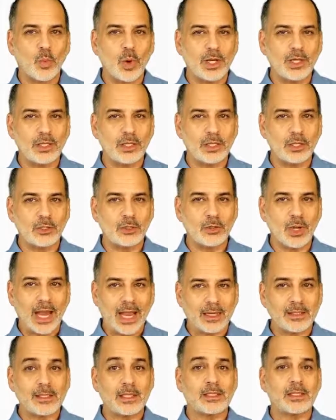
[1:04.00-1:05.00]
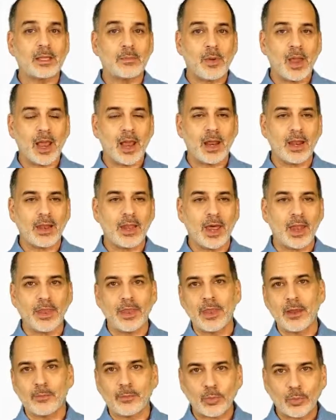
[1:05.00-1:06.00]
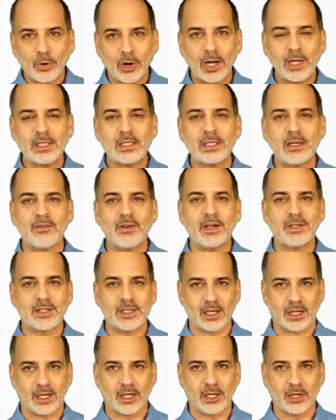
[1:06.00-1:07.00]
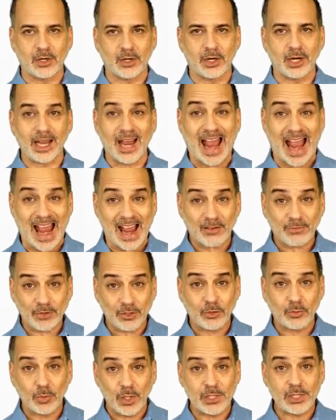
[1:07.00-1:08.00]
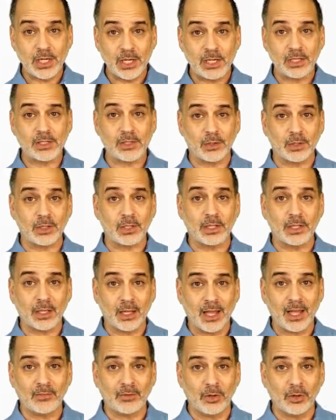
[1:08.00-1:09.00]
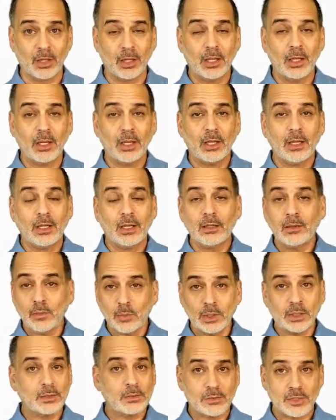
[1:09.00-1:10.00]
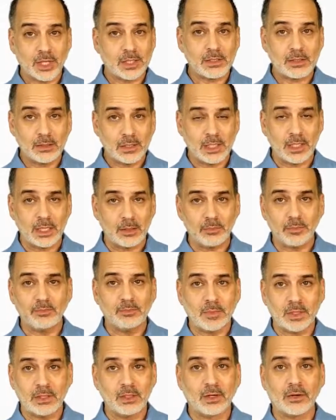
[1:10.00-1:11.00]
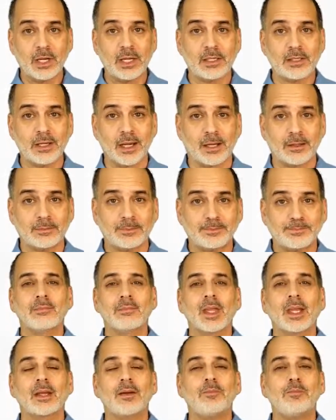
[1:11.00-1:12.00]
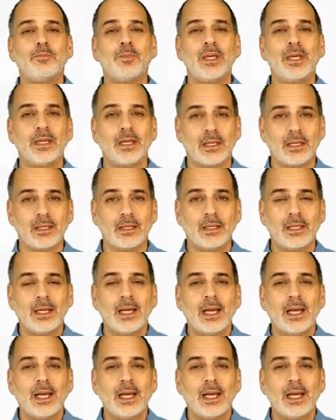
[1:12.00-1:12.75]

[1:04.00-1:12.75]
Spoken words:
when you anticipate that the price of a security after reaching a certain level will just keep increasing. B.